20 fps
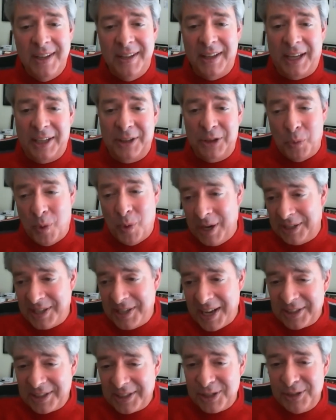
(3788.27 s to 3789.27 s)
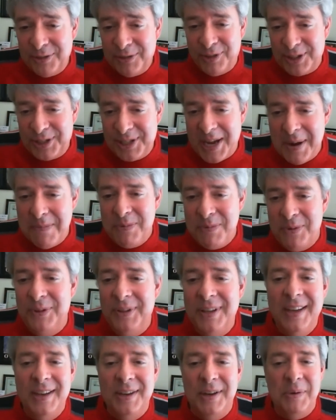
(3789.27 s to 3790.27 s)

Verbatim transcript: like the one in Texas, for example,